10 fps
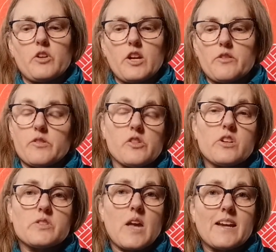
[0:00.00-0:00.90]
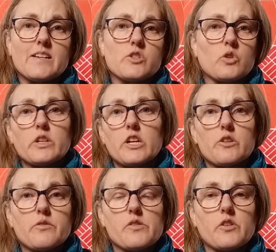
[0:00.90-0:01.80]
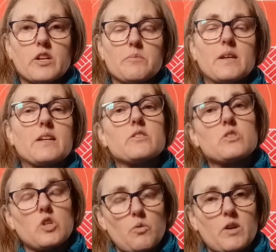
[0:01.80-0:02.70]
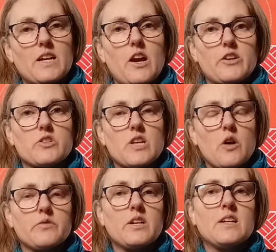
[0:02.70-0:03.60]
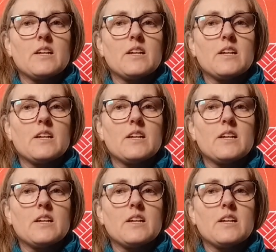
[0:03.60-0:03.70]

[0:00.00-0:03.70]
you're here for 30 seconds or you're here for 30 minutes, you're working on yourself.